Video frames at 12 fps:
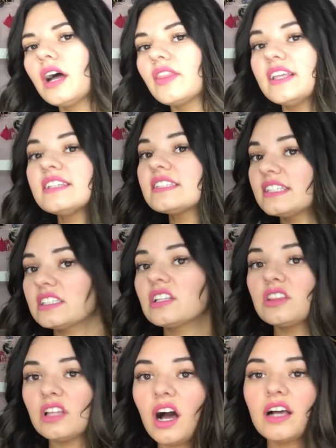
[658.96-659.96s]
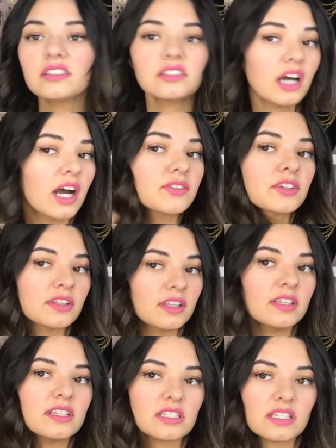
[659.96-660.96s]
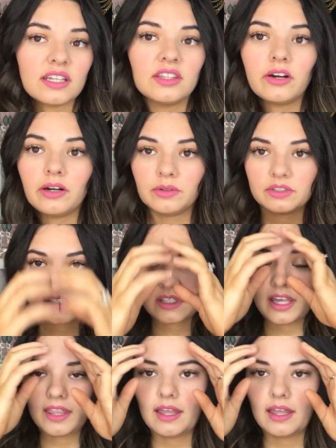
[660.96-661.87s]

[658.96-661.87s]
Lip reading: This is a lot softer than this side, though, I will say